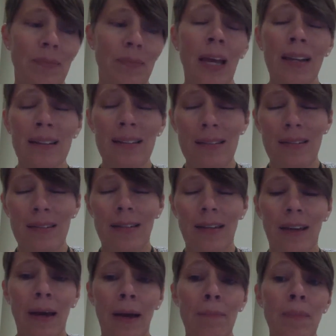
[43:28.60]
that is
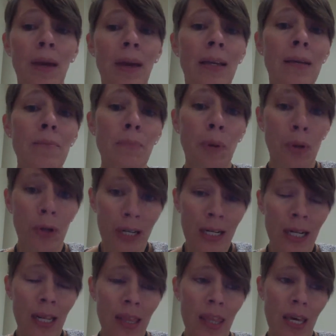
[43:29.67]
an
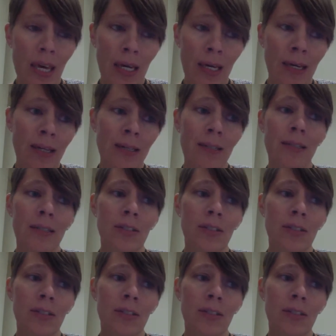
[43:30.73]
important thing